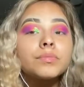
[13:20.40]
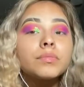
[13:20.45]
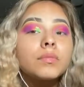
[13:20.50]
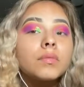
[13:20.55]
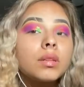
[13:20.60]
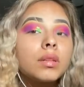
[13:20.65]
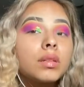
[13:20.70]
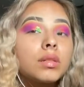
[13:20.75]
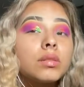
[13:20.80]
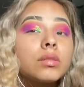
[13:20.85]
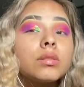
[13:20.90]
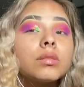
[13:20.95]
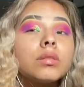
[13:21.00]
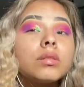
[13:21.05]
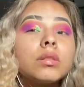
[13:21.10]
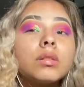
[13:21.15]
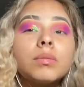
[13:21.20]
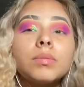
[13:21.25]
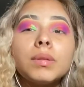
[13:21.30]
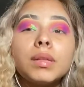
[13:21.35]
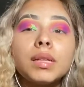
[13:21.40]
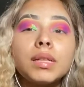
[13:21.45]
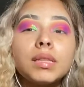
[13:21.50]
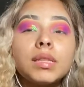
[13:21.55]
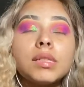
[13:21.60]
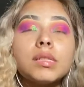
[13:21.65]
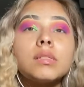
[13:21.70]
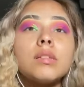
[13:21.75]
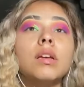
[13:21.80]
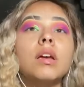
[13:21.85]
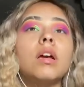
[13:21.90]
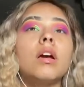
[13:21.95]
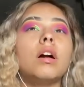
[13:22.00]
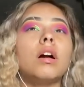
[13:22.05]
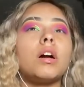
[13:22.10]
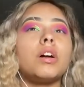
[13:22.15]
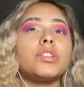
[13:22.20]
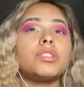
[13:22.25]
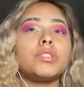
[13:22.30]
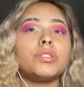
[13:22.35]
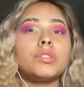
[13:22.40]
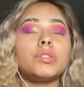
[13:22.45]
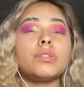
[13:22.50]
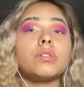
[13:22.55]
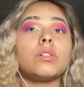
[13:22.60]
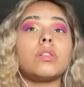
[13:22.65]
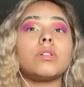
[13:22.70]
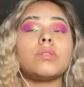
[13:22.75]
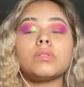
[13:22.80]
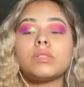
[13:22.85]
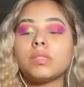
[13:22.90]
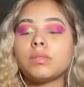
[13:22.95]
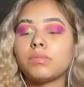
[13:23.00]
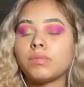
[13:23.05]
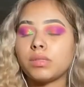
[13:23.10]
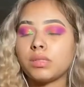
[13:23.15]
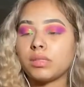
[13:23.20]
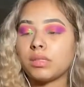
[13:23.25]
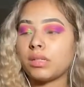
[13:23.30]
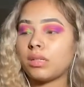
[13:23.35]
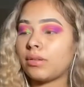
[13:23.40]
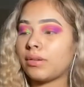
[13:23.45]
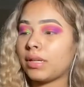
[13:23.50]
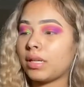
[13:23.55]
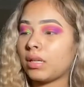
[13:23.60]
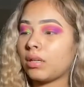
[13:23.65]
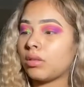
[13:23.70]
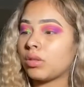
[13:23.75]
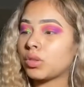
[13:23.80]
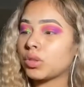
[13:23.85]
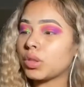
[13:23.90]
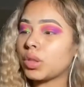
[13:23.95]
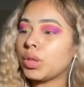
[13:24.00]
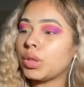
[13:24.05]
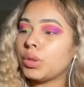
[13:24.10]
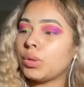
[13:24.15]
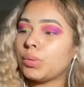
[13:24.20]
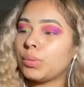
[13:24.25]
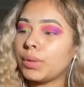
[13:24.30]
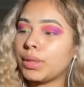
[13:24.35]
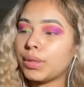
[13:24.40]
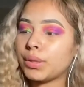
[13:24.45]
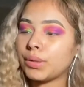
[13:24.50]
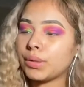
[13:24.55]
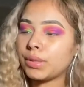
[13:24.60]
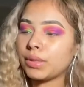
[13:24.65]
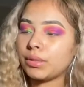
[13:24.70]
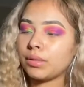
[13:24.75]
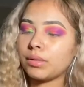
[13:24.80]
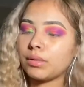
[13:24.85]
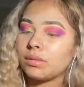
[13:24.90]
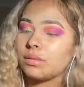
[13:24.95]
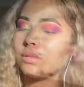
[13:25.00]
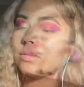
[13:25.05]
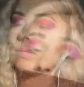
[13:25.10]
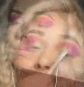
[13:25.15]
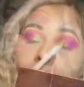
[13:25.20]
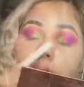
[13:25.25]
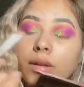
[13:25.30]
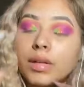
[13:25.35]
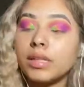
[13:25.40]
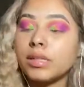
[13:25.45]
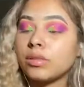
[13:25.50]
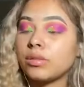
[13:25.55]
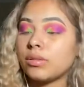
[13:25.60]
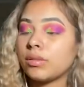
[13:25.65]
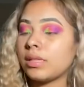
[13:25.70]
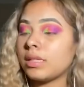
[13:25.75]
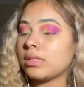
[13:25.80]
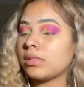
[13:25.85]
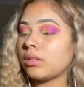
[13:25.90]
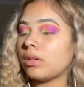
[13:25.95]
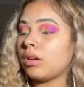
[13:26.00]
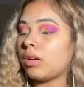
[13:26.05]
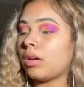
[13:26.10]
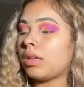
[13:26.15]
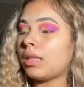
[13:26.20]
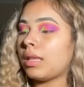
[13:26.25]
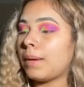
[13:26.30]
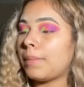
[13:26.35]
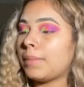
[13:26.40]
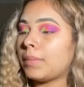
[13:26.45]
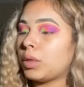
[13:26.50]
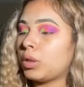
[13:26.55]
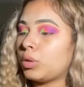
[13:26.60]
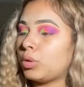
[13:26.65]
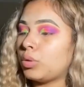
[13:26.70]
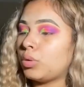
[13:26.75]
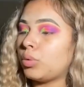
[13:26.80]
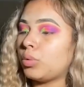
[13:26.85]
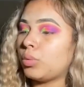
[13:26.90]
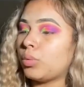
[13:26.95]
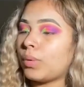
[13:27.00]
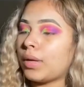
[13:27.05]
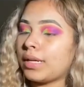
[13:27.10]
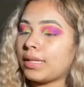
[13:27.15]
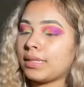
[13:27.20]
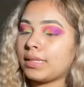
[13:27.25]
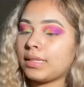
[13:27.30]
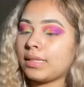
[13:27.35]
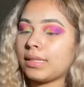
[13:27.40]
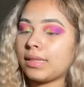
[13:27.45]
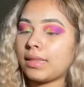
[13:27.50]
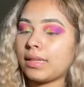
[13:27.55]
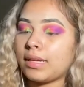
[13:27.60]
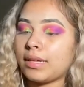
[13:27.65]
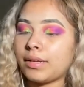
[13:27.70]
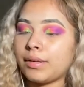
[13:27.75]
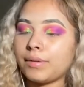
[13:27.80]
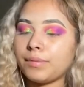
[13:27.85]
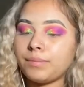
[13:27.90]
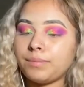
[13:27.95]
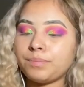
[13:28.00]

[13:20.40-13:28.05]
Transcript: Okay, so a little bit like this. I'll show you a close-up just that right now looks a little weird. Okay, so that's all I'm gonna do right there.